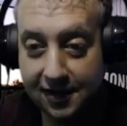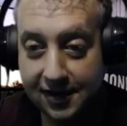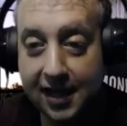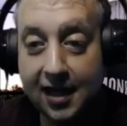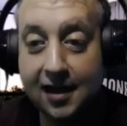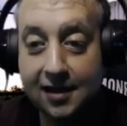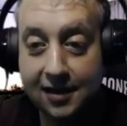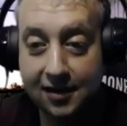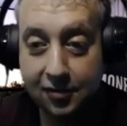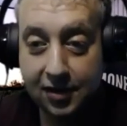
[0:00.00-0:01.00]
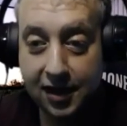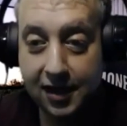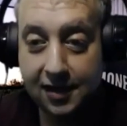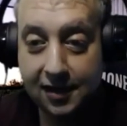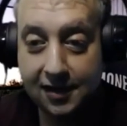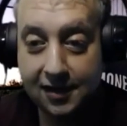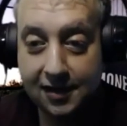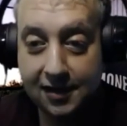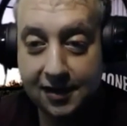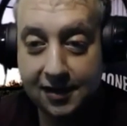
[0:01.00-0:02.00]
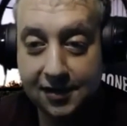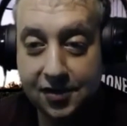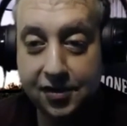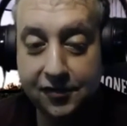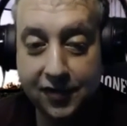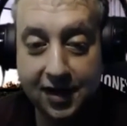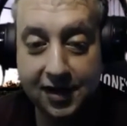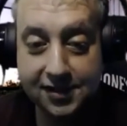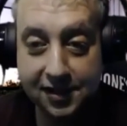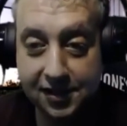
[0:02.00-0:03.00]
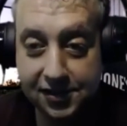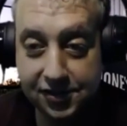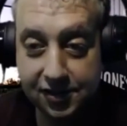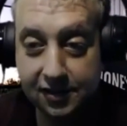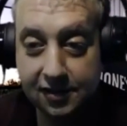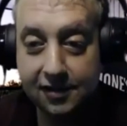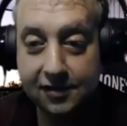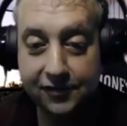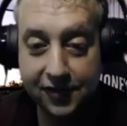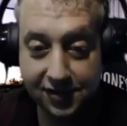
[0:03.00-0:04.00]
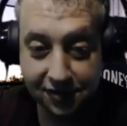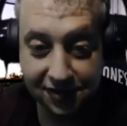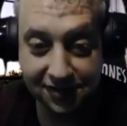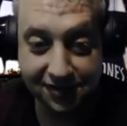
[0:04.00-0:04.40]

Yeah, okay. Good advice, Aisha. Victor, good to